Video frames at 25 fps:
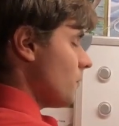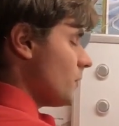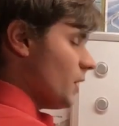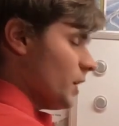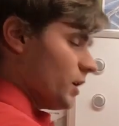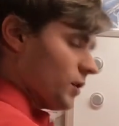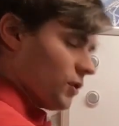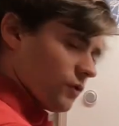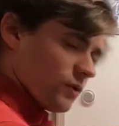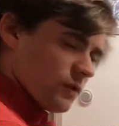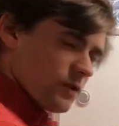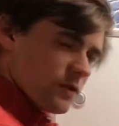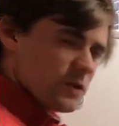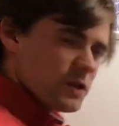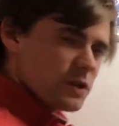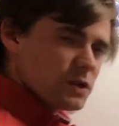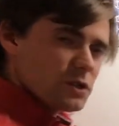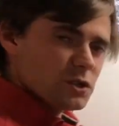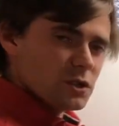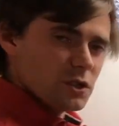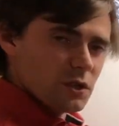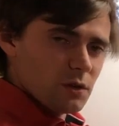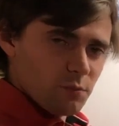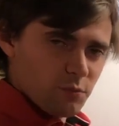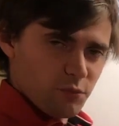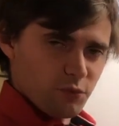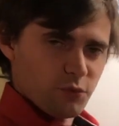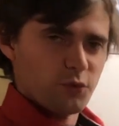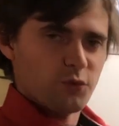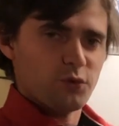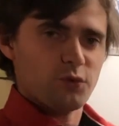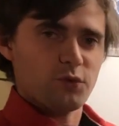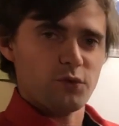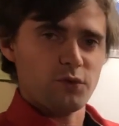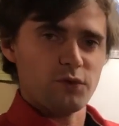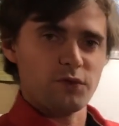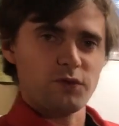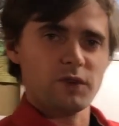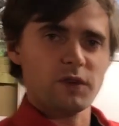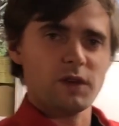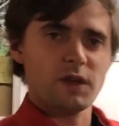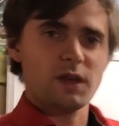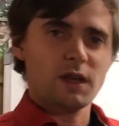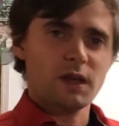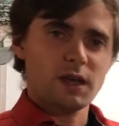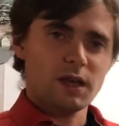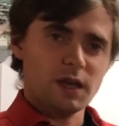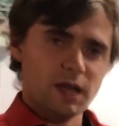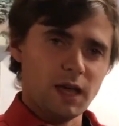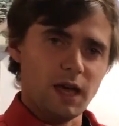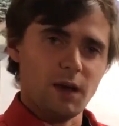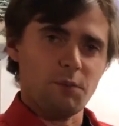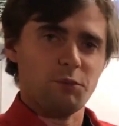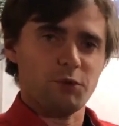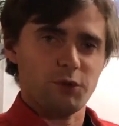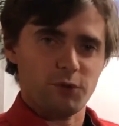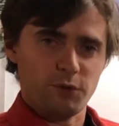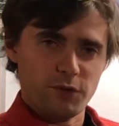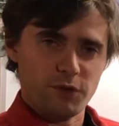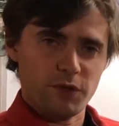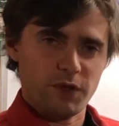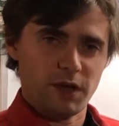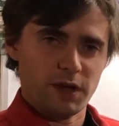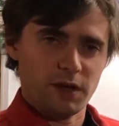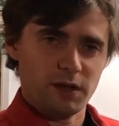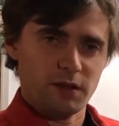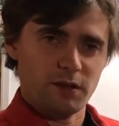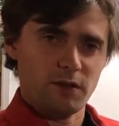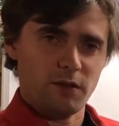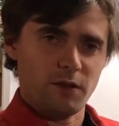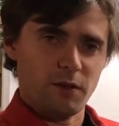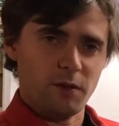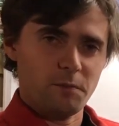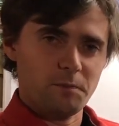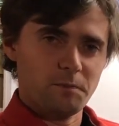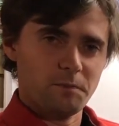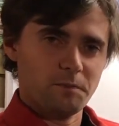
And you'll essentially prove Kepler's second law.